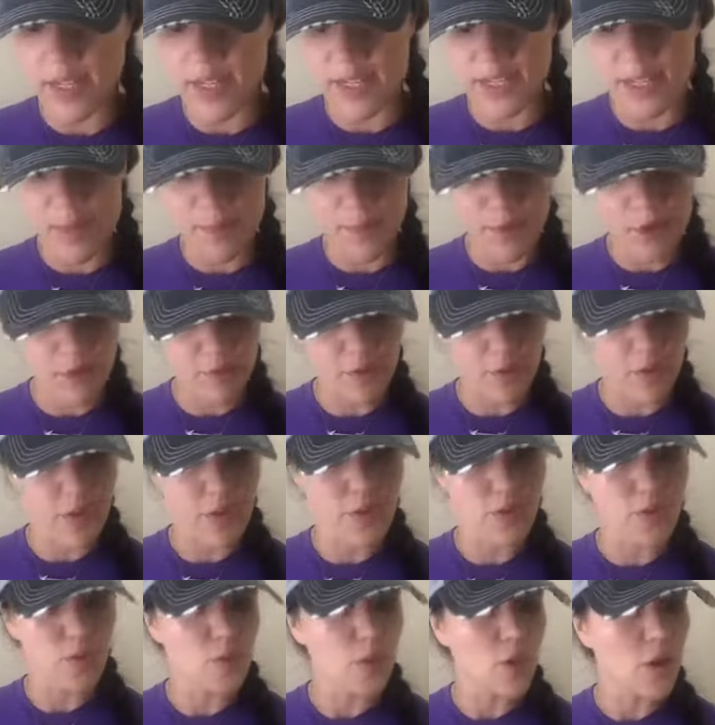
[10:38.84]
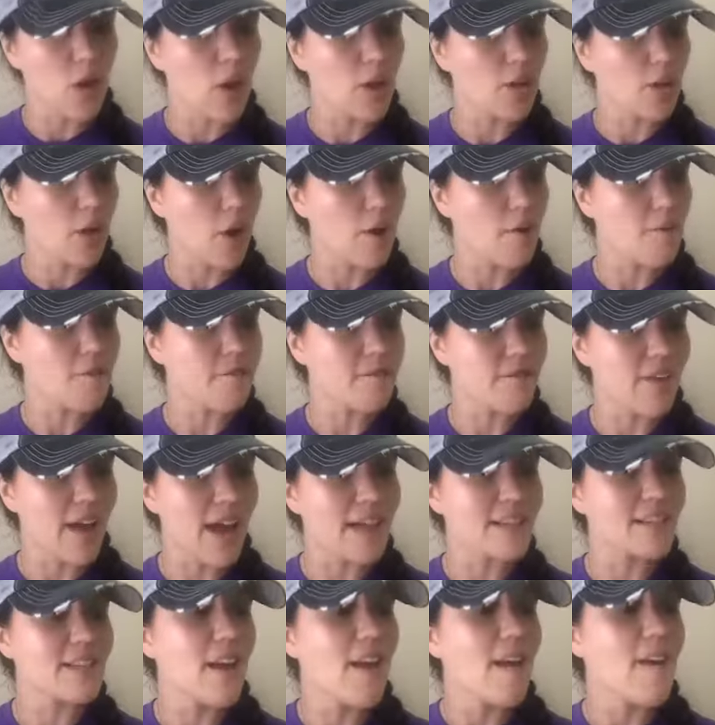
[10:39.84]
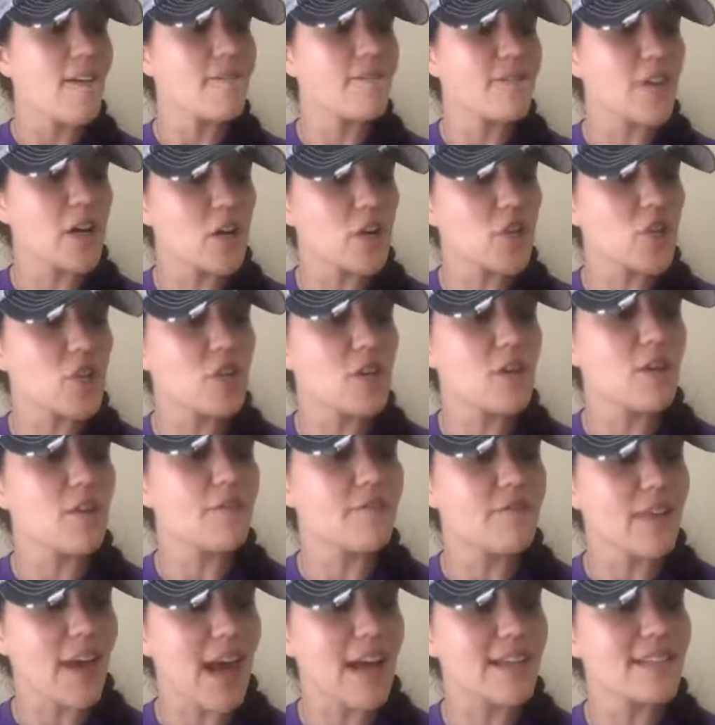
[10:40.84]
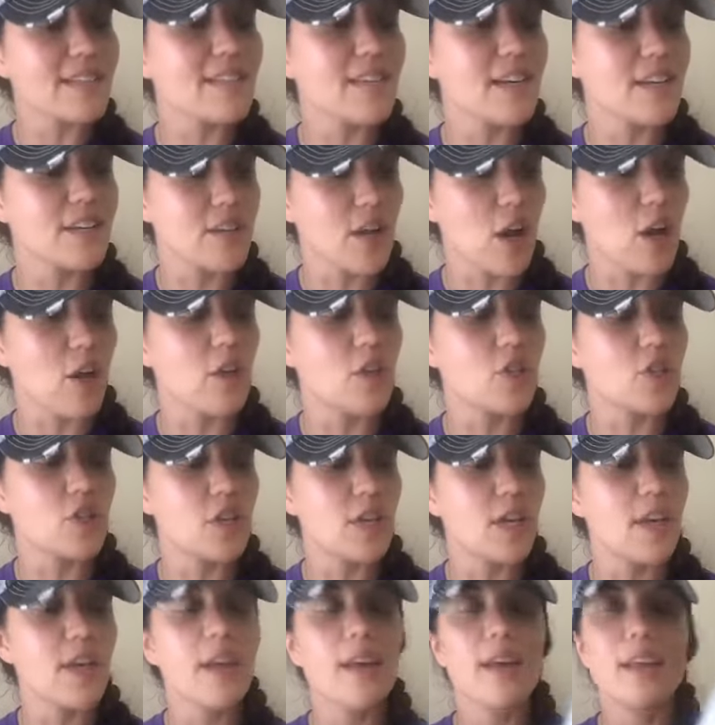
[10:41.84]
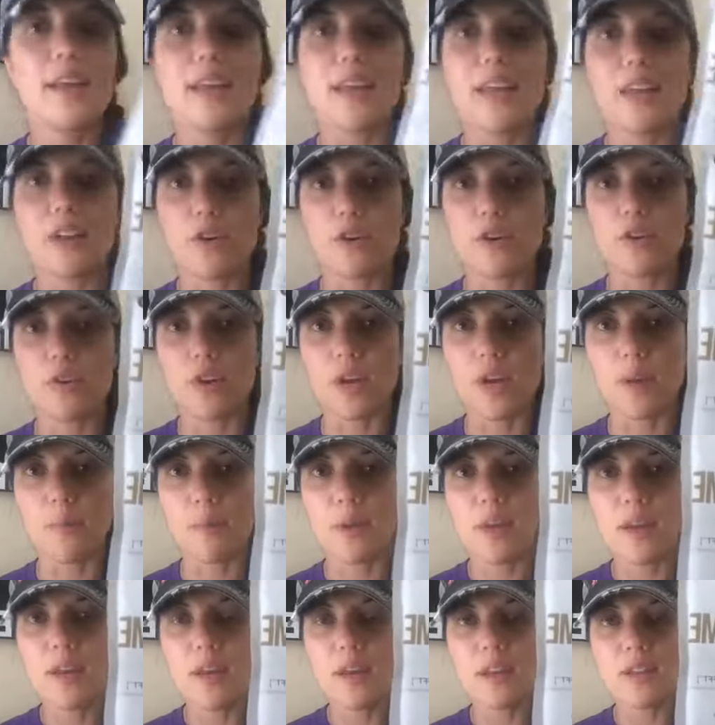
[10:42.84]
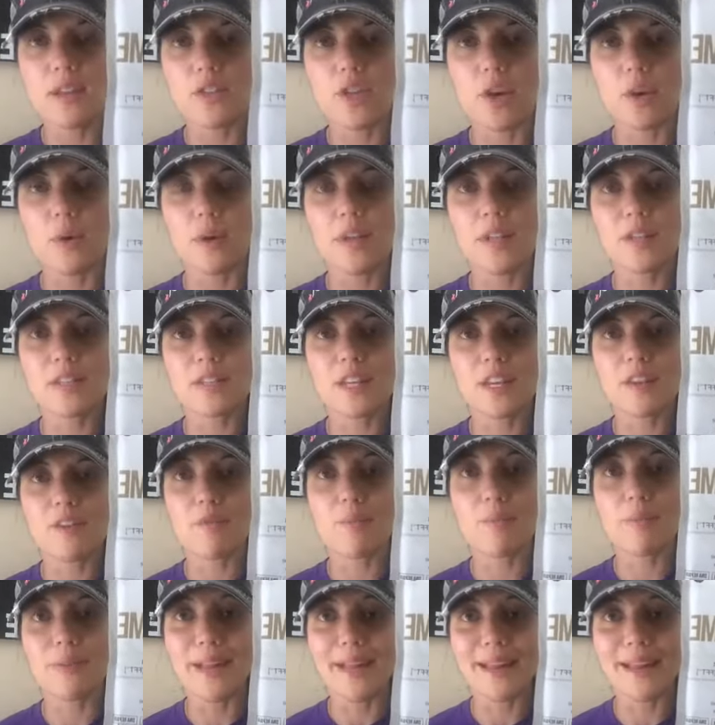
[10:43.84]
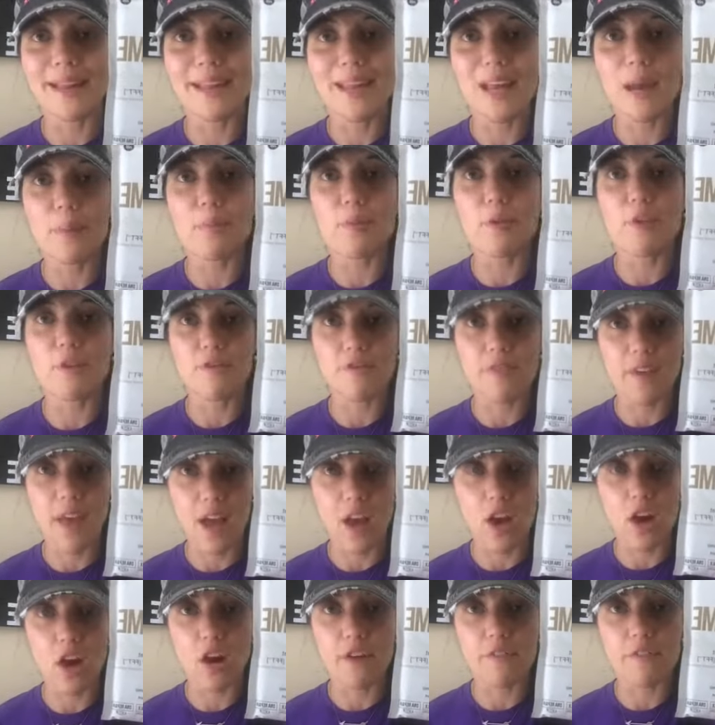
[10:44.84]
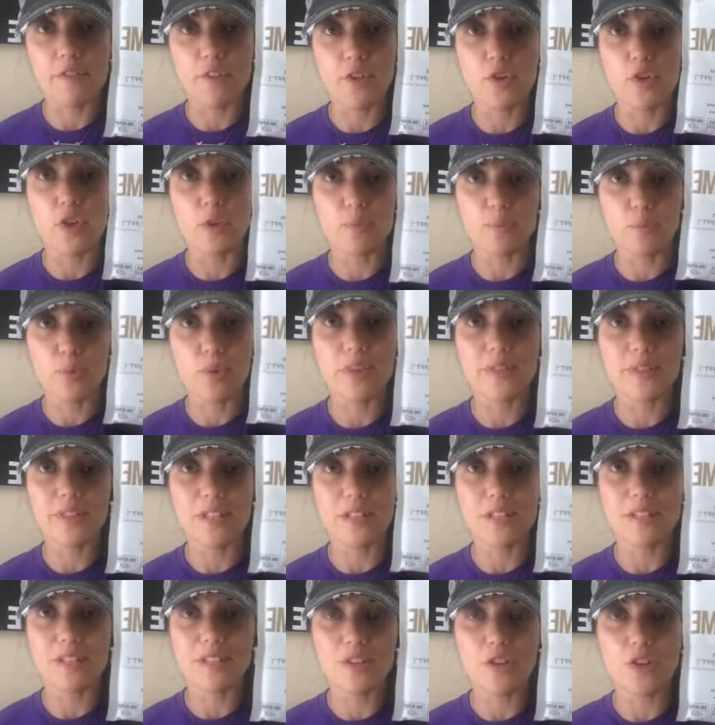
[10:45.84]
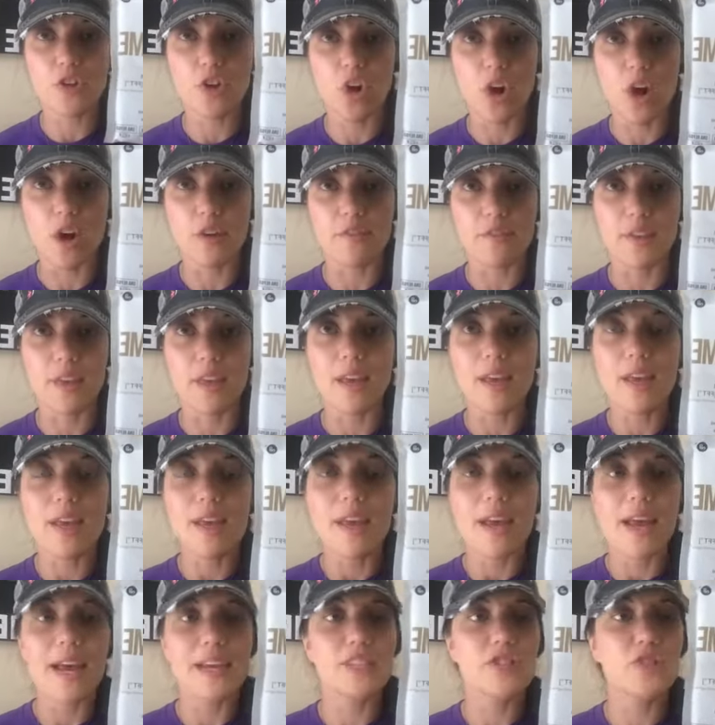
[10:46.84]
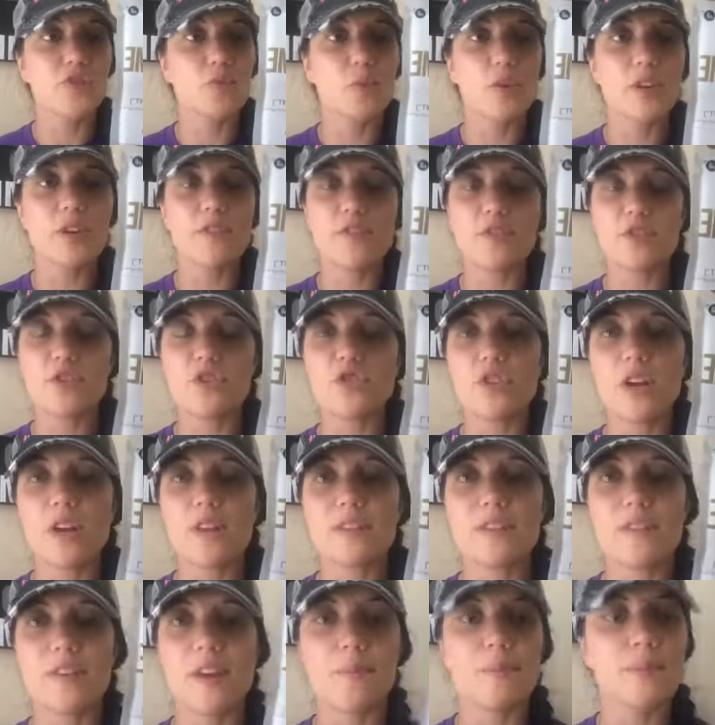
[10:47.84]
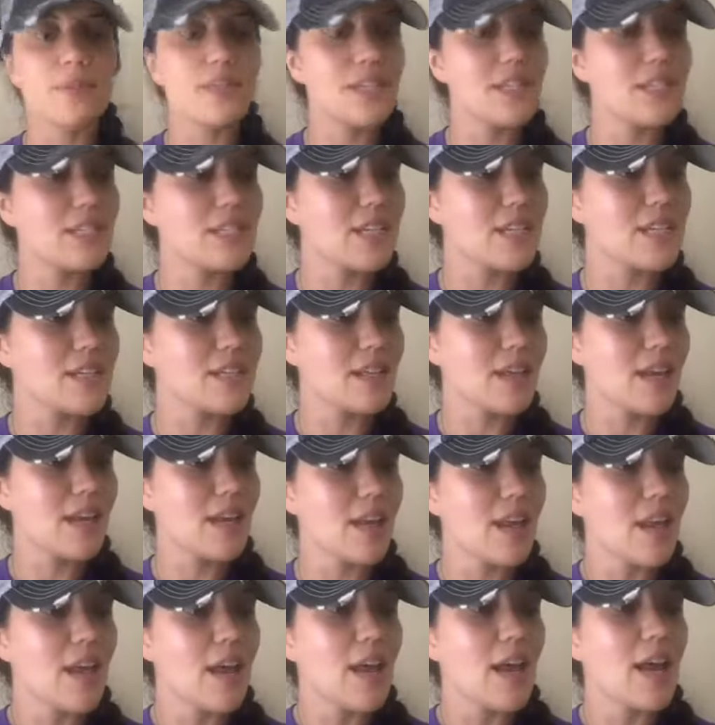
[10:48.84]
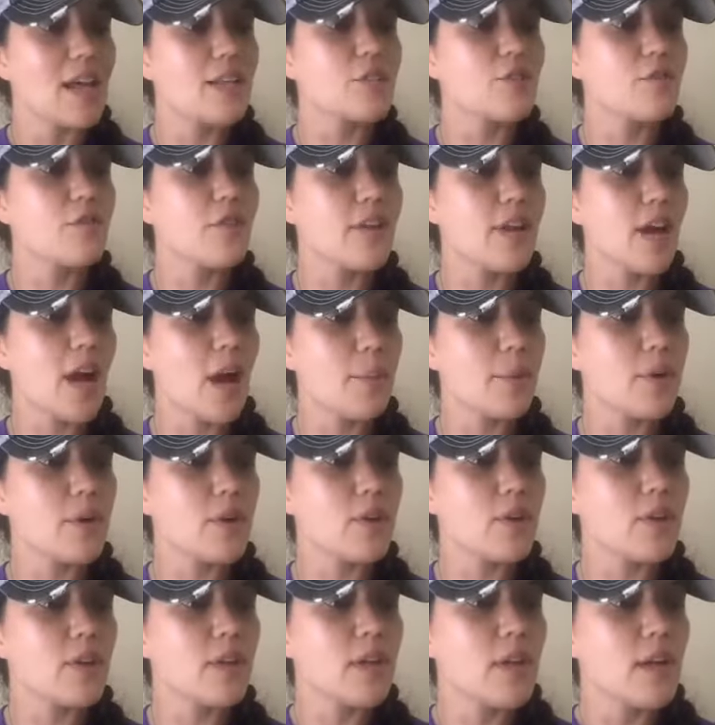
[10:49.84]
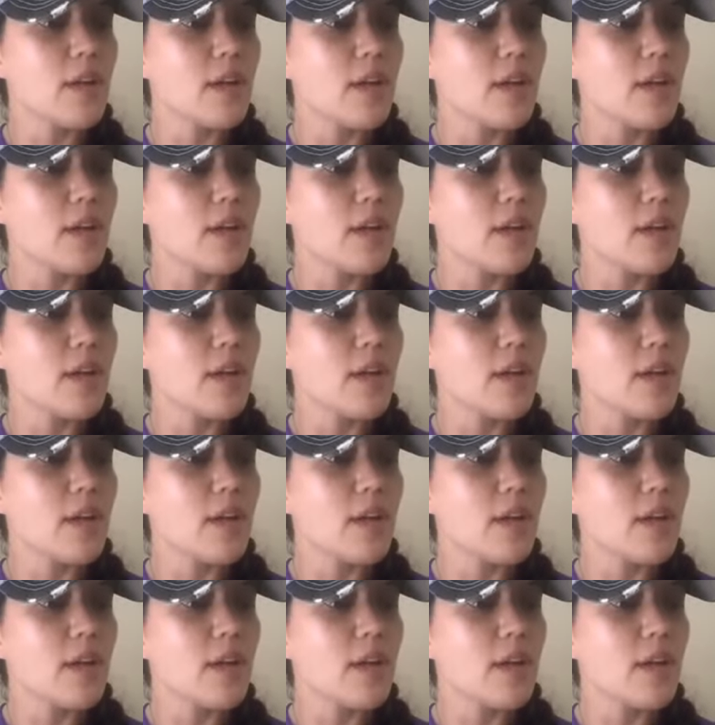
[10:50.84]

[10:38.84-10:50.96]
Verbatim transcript: that's coming out very soon called our Fat Functional Fat Technology Keto Cream. So instead of blending up your fat coffee, you could put this in your coffee. It has three different strands of MCTs in it. It's phenomenal.